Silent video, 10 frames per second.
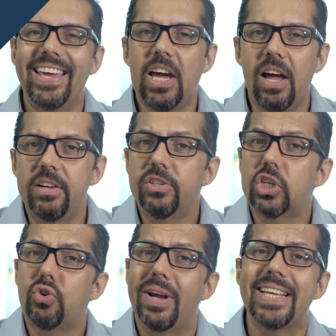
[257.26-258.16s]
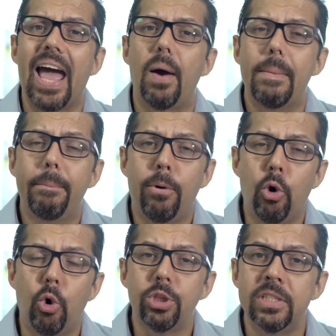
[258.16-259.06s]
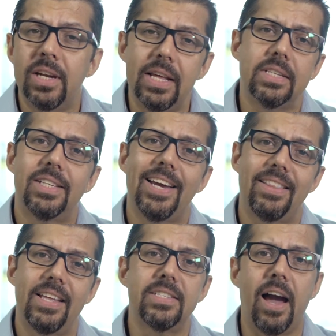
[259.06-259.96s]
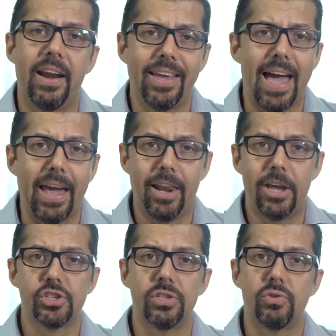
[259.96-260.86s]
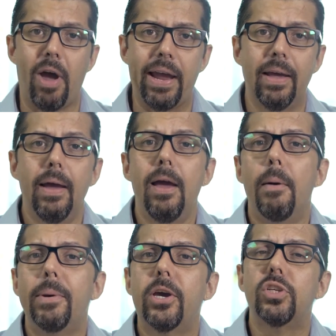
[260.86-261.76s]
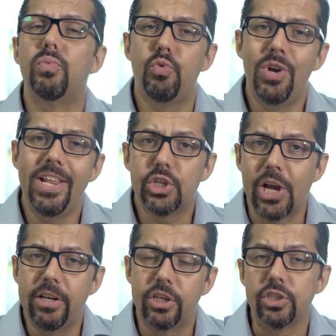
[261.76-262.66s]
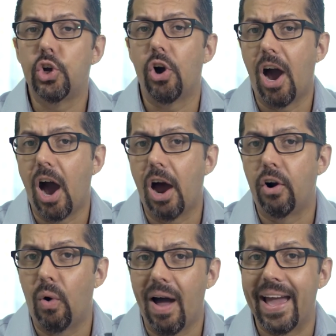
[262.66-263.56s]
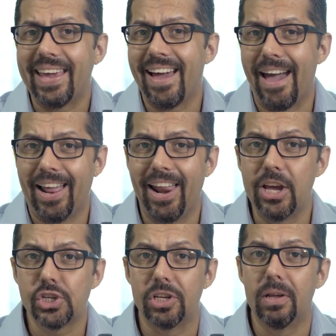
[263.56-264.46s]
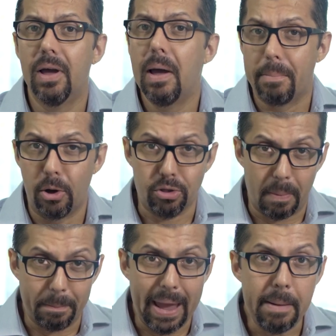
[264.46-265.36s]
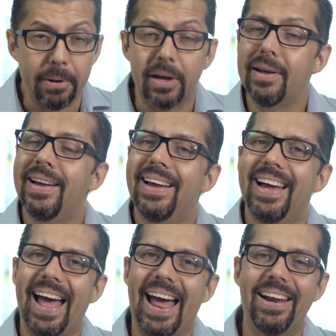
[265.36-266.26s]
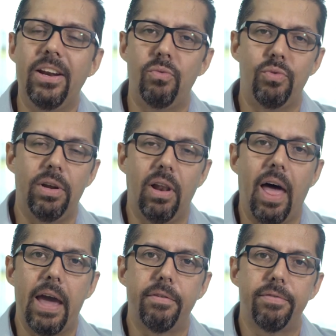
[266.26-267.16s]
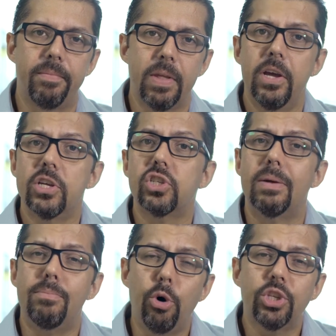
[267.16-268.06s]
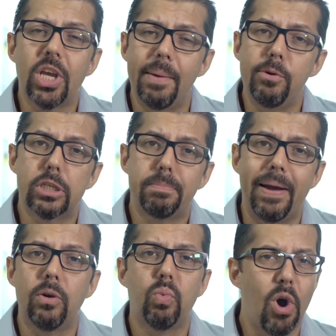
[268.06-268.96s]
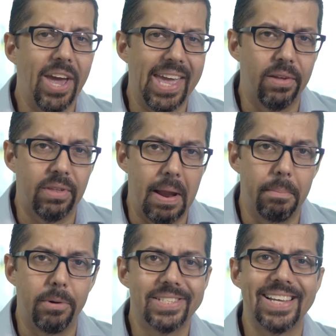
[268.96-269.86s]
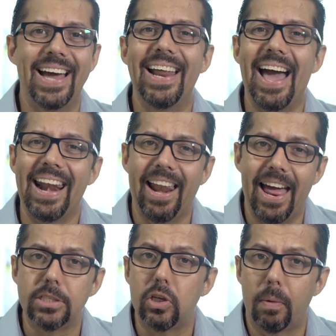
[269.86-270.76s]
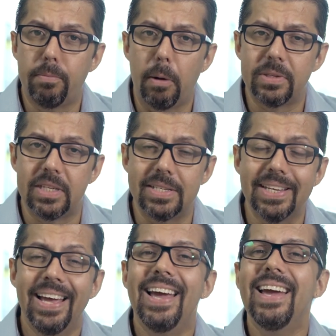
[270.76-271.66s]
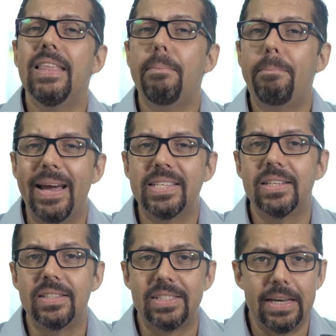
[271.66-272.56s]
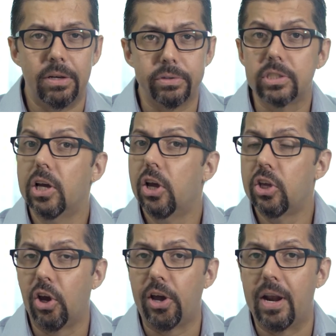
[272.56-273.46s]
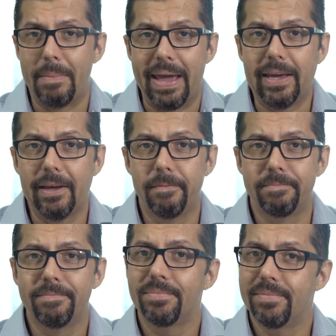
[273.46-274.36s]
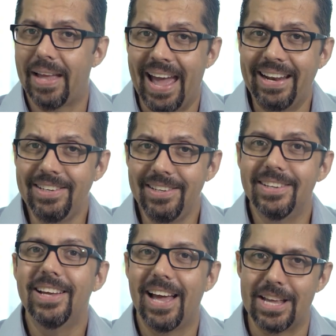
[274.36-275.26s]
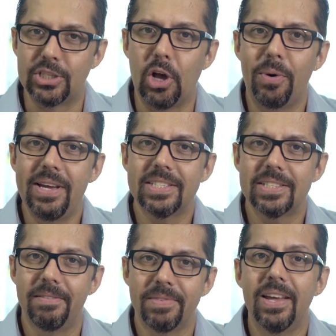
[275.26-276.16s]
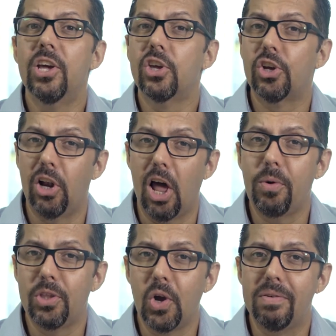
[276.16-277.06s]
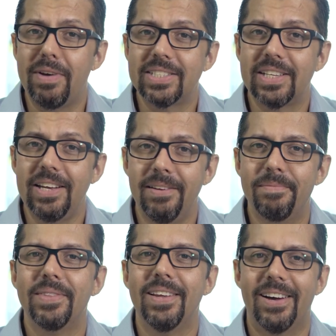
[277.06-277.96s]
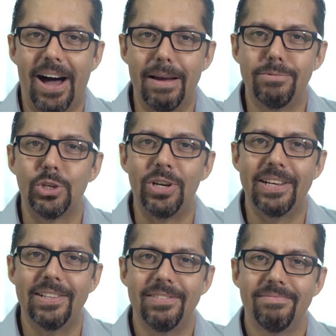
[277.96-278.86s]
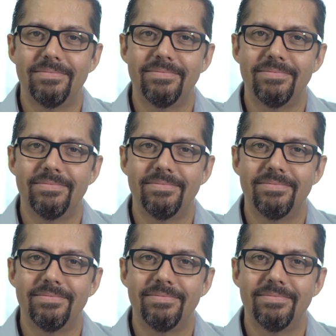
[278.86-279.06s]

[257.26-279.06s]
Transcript: I can't stress how important it is to get these kind of calculations right, because it really changes your ROI calculation both on paper and in real life. So the more time you spend working out the numbers and analyzing your properties, the better deals you're going to make. And as always, good luck with your investing. I'm Sunil.